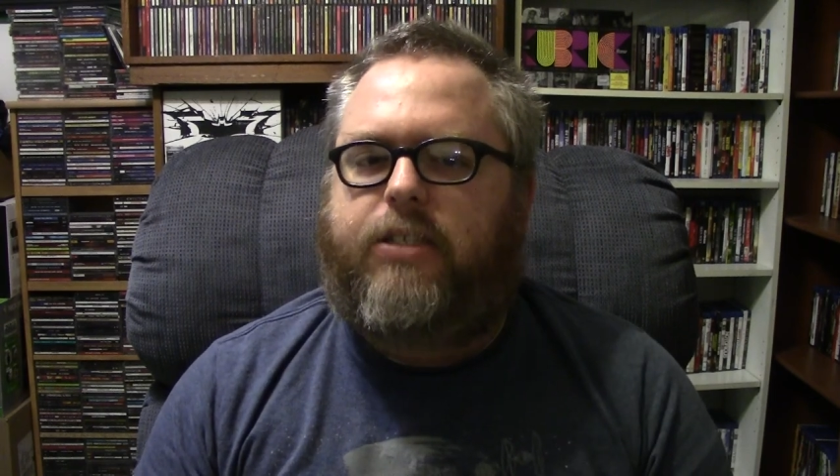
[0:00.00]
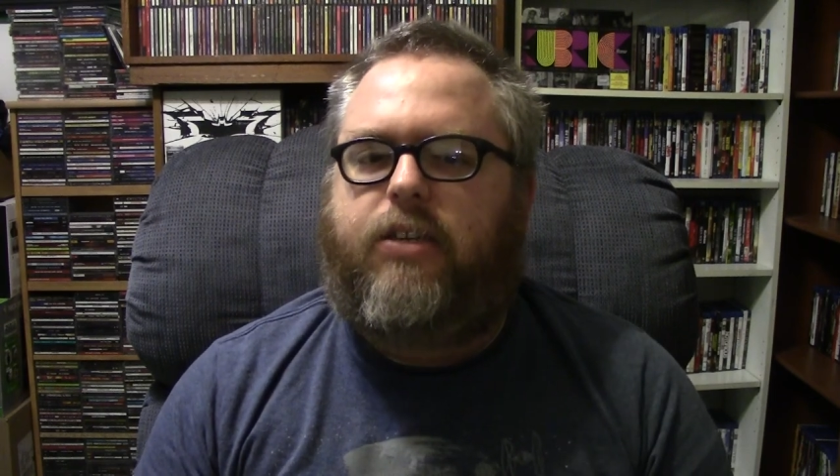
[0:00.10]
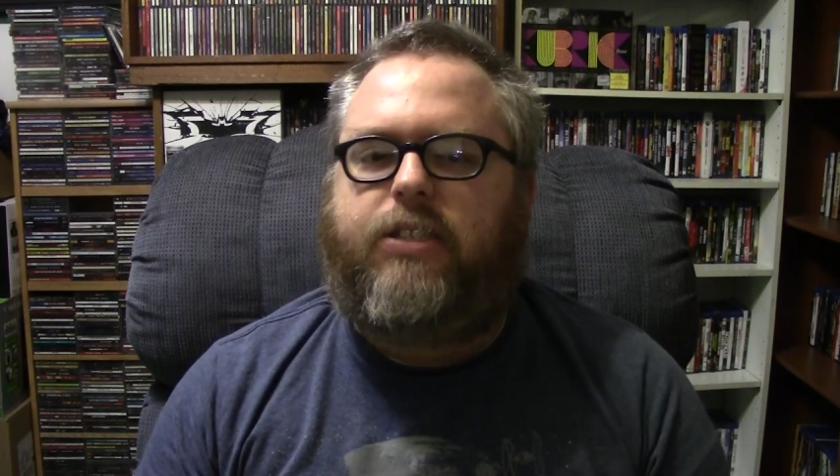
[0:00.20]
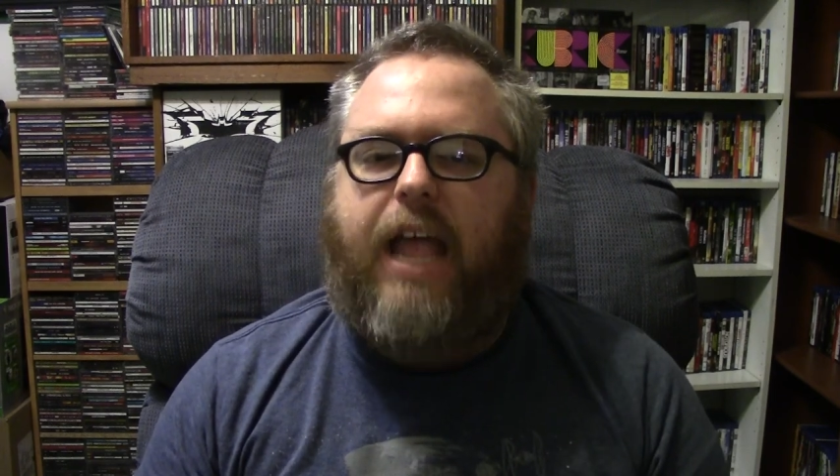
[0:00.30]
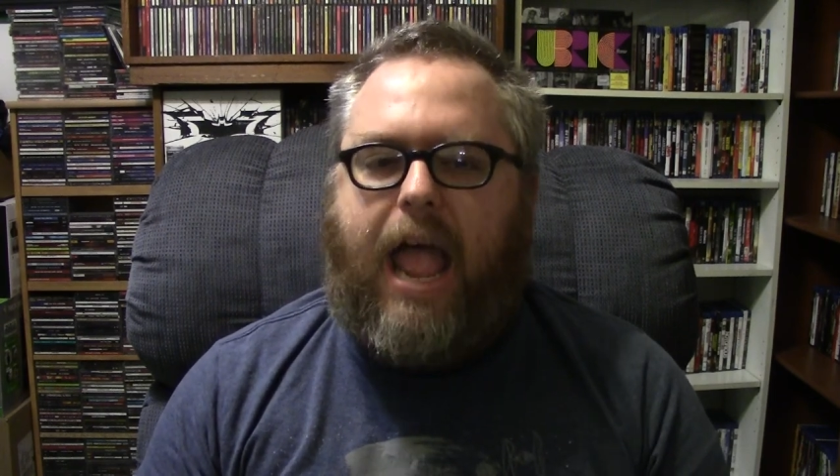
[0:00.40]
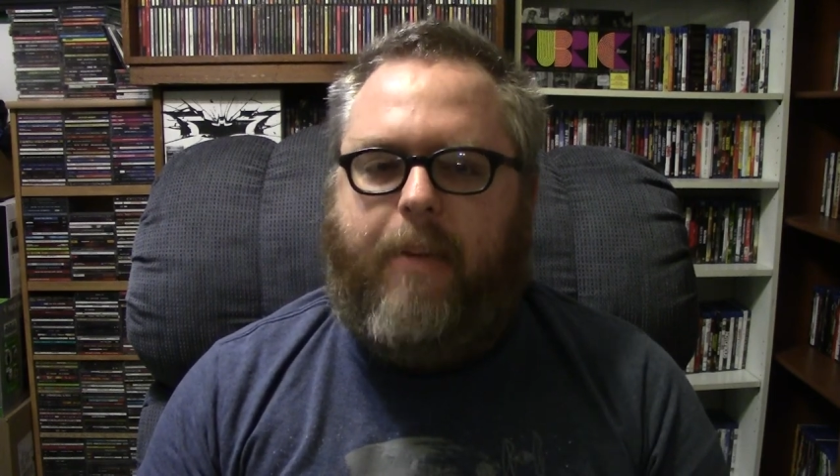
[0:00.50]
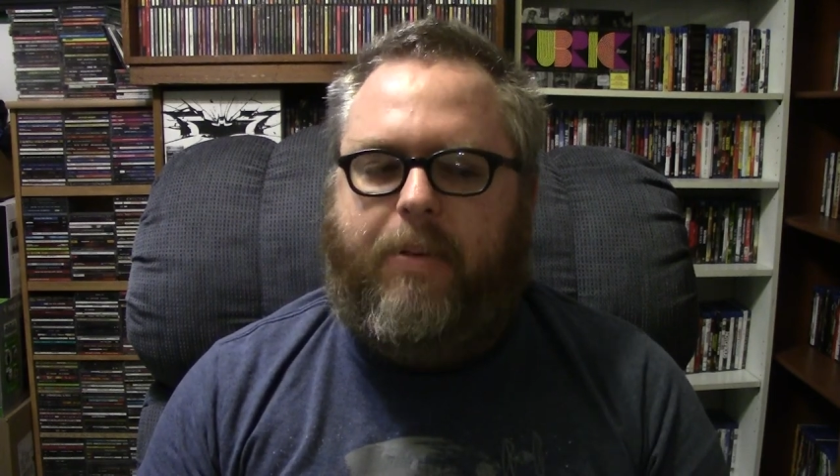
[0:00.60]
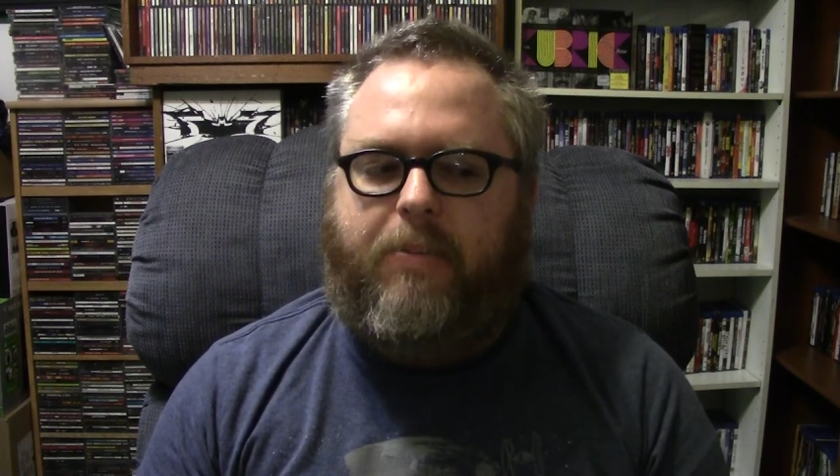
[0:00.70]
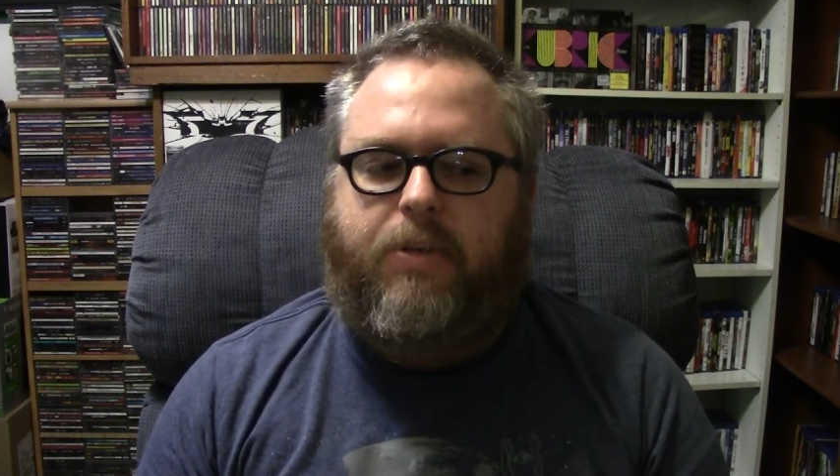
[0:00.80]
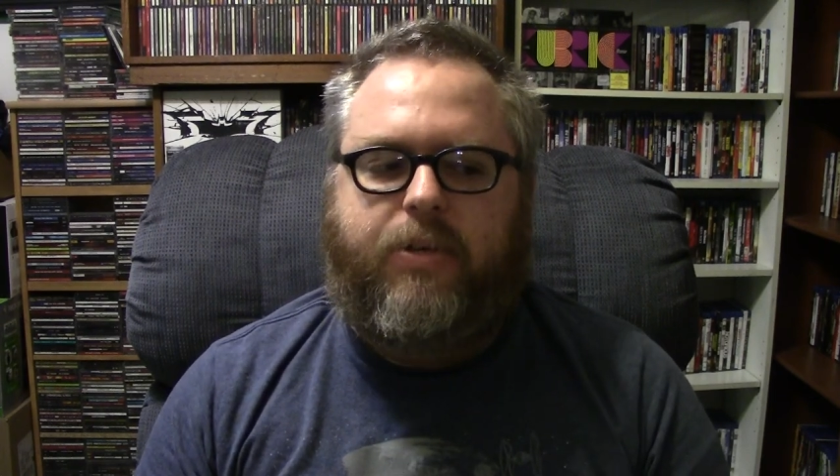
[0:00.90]
starts to
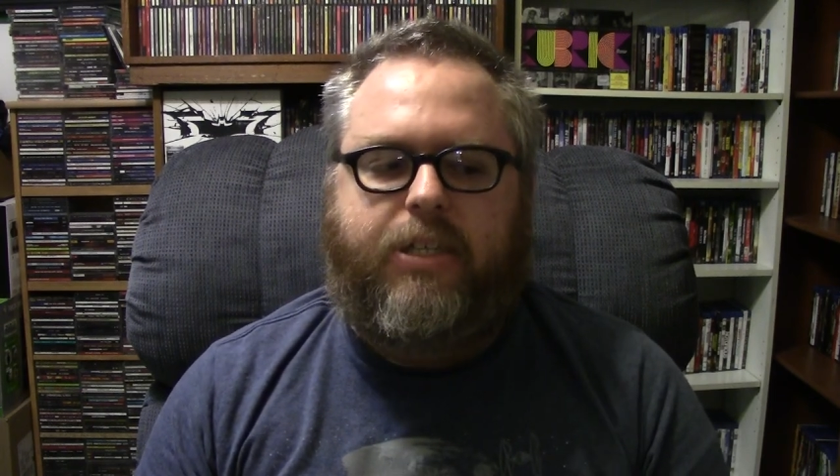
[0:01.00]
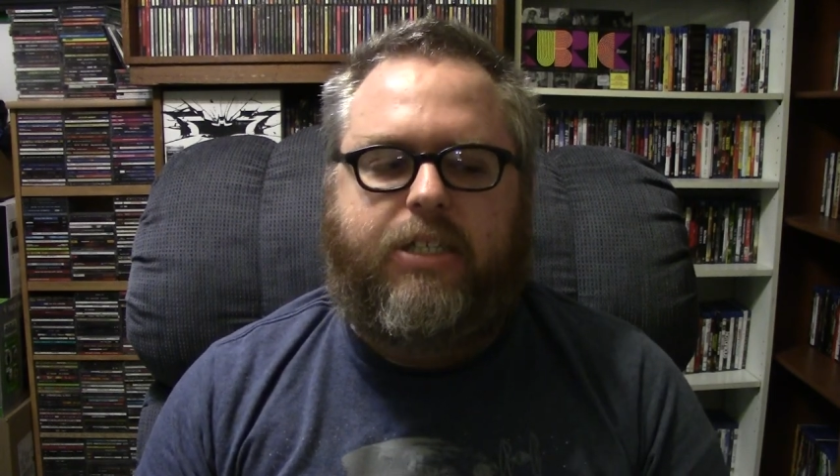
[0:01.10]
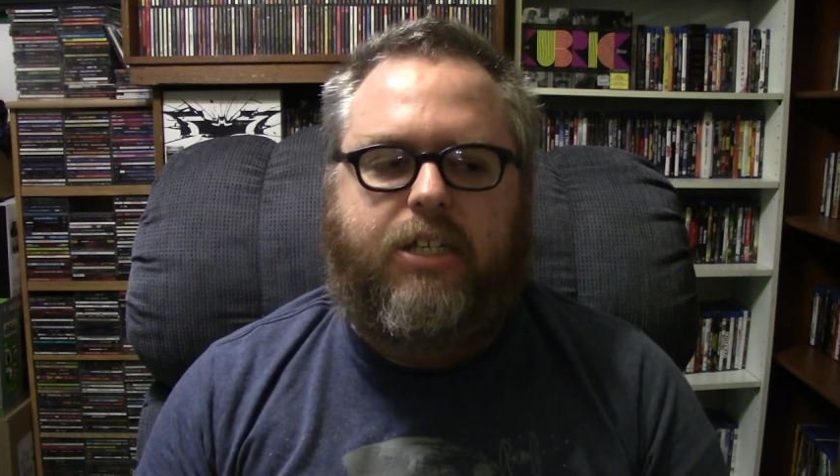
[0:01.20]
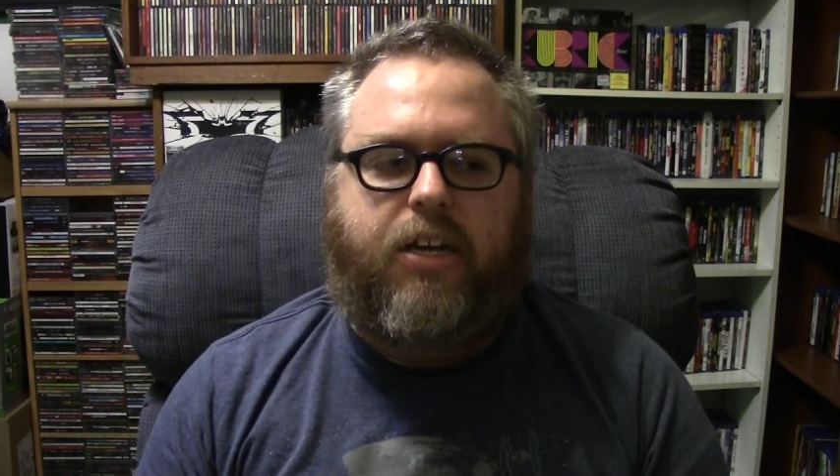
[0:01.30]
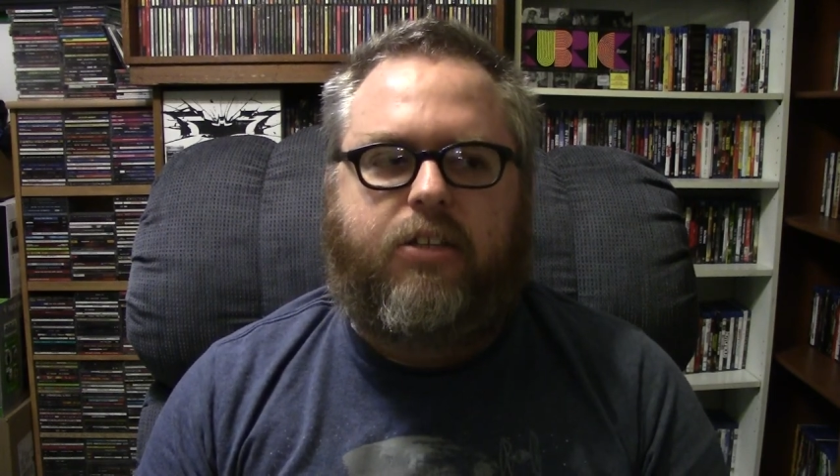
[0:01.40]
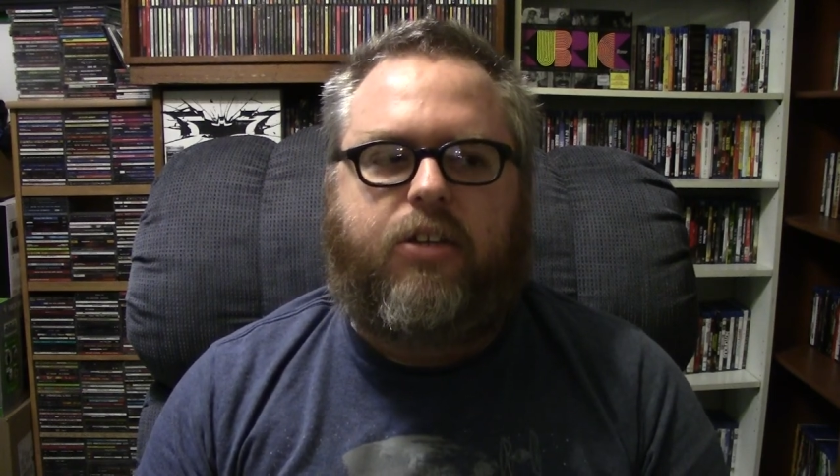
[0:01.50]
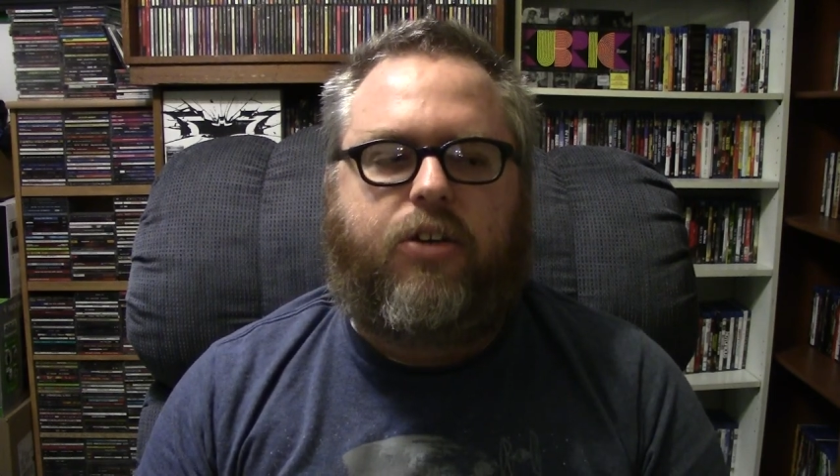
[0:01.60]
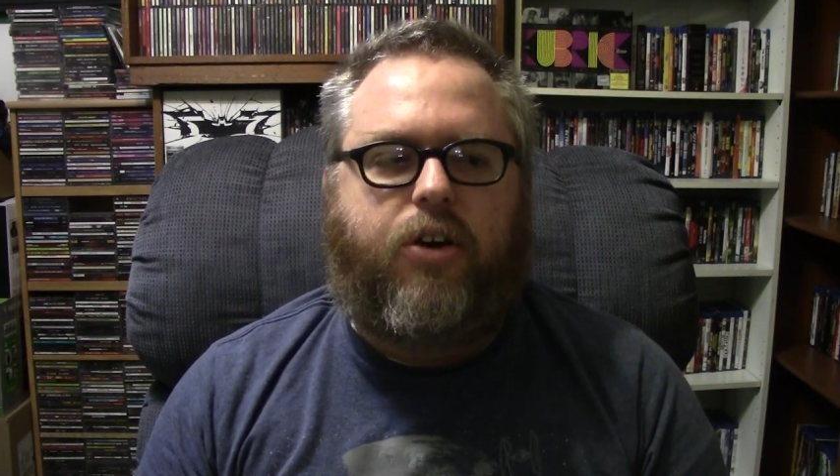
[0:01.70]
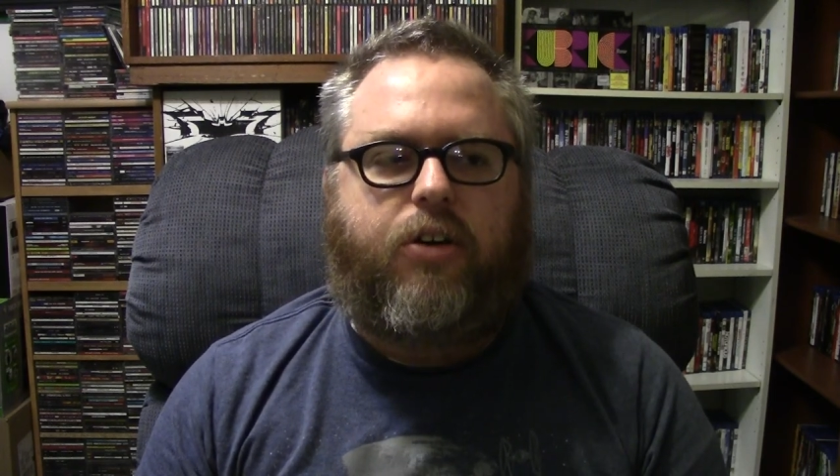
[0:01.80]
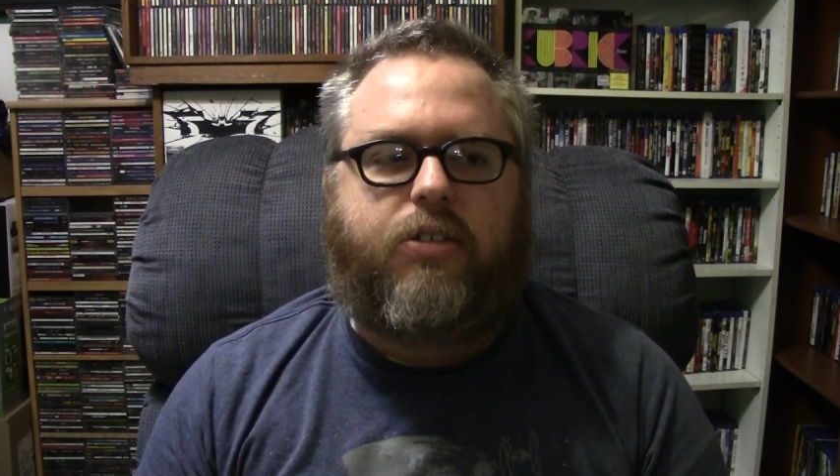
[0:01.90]
happen between these young little
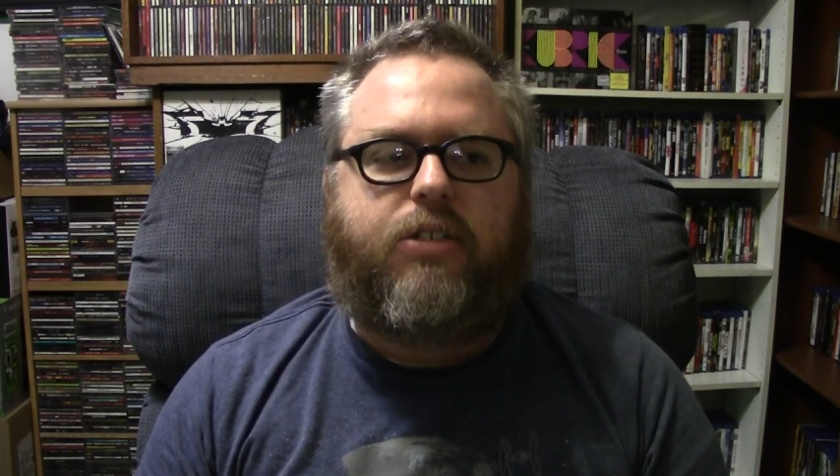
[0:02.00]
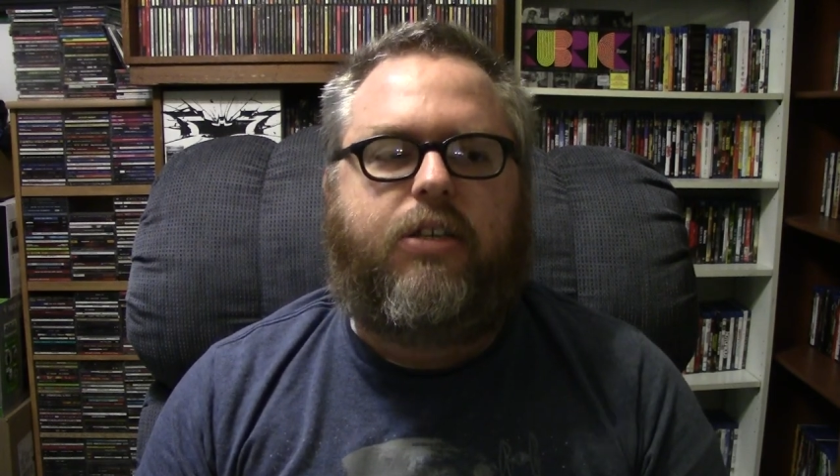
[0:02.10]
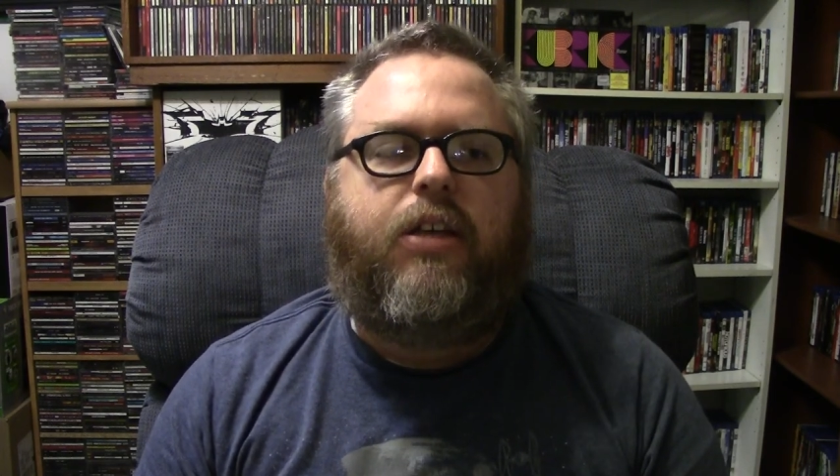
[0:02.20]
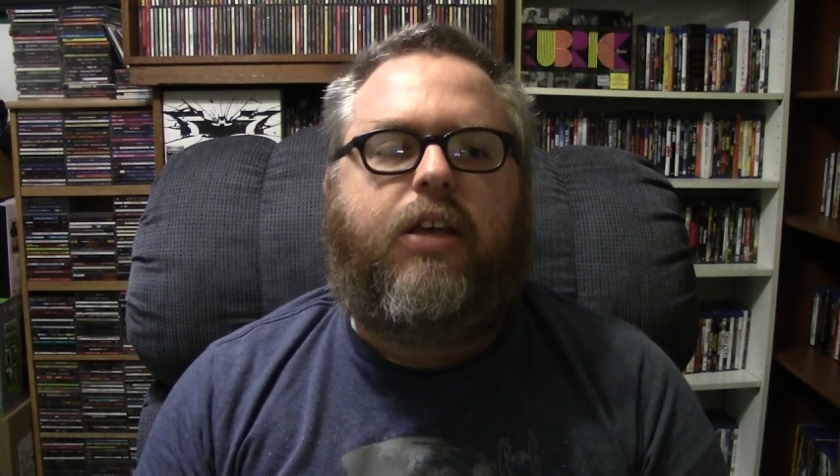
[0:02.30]
girls.